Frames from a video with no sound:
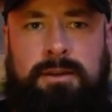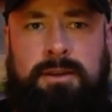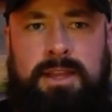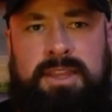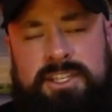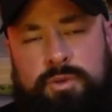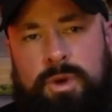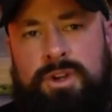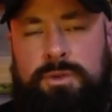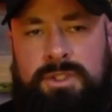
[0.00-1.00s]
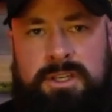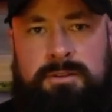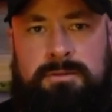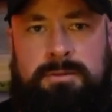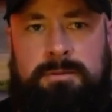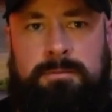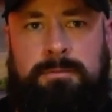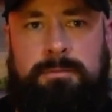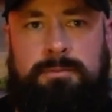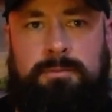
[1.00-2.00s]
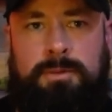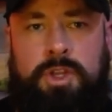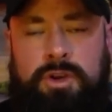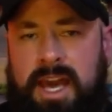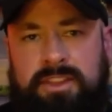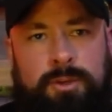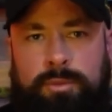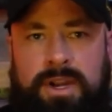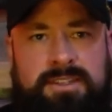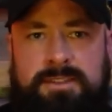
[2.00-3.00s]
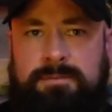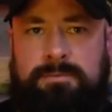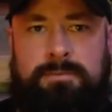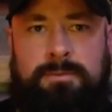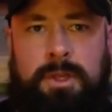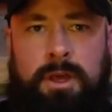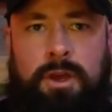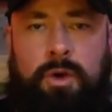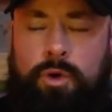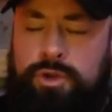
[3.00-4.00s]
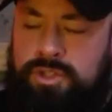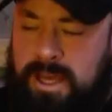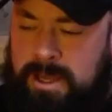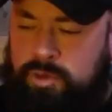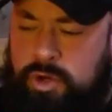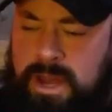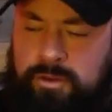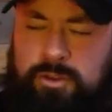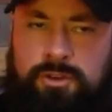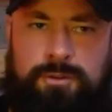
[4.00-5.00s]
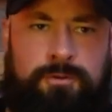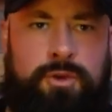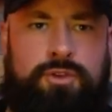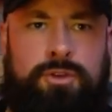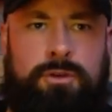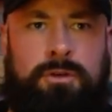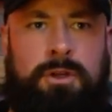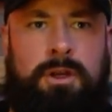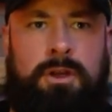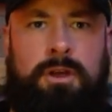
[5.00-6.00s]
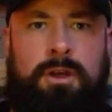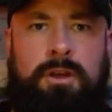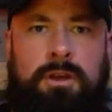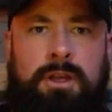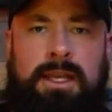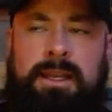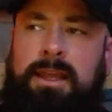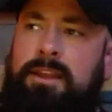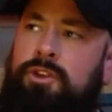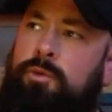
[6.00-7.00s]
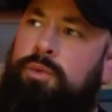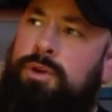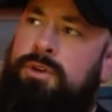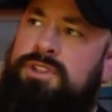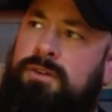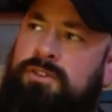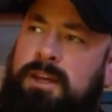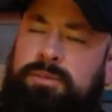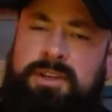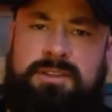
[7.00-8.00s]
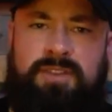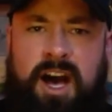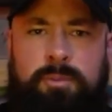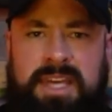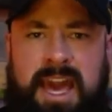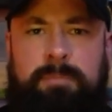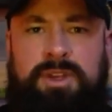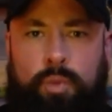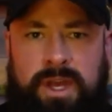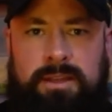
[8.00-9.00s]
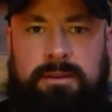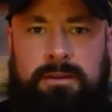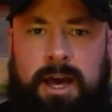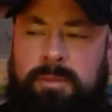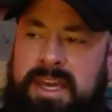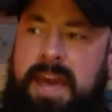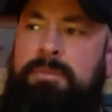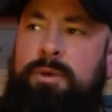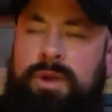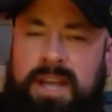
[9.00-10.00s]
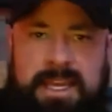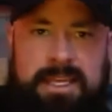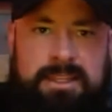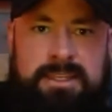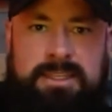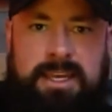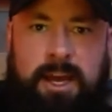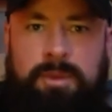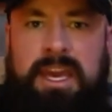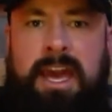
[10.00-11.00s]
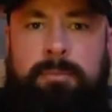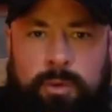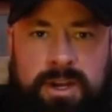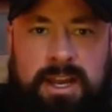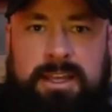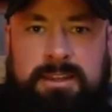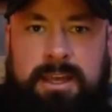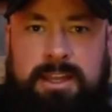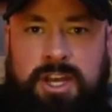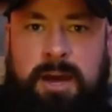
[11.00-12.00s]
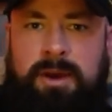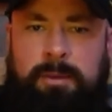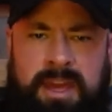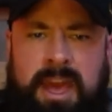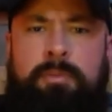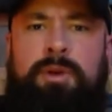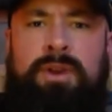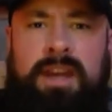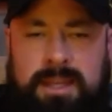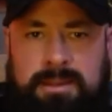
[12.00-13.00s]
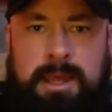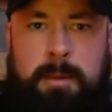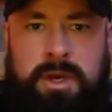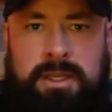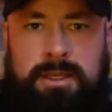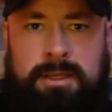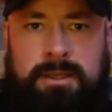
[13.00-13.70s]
And that's where you live. You're not in the present. Or you time travel to the future and you put yourself in that place of, I'll be happy when. I'll be happy when I get this thing. I'll be happy when I get that job. I'll be happy when I get that money.